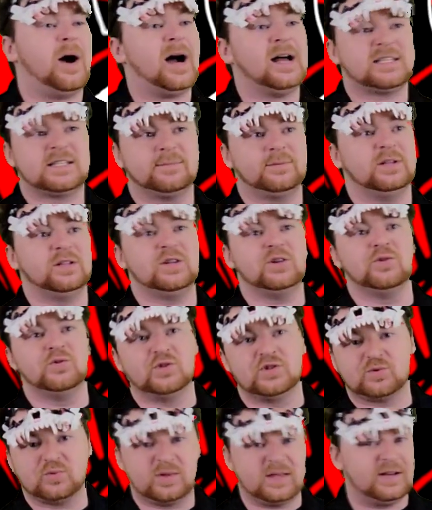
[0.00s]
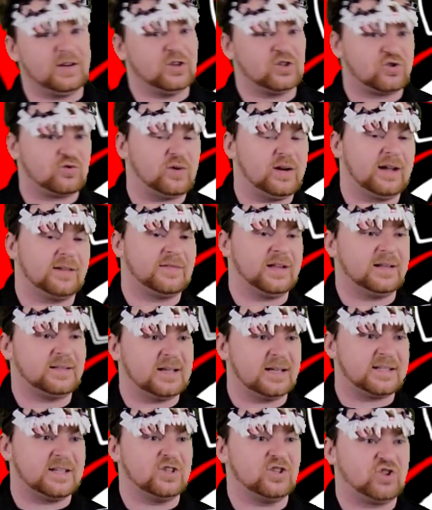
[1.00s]
possibly use within a drink that
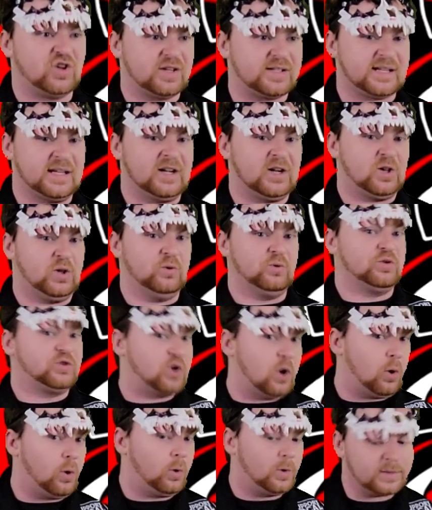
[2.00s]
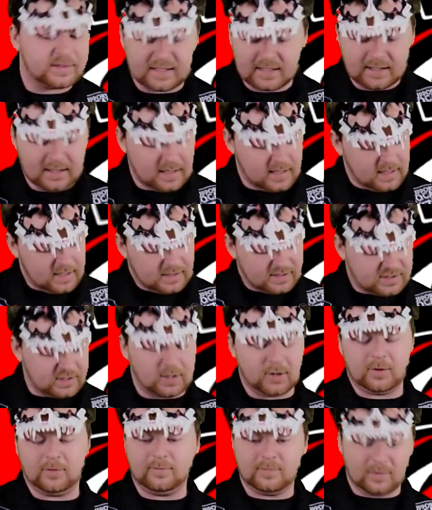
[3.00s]
doesn't just include gold?
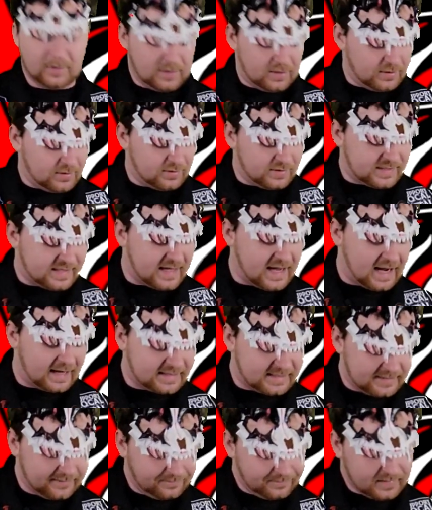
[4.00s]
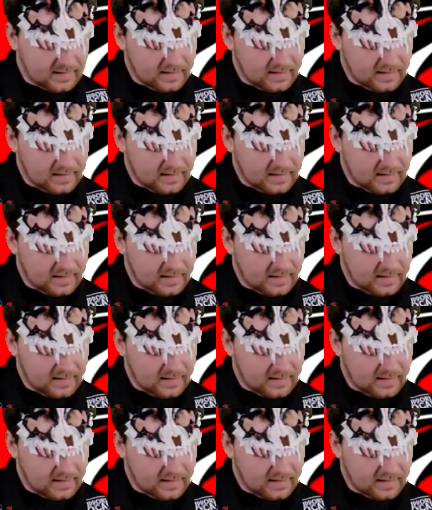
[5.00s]
So we're going to use that.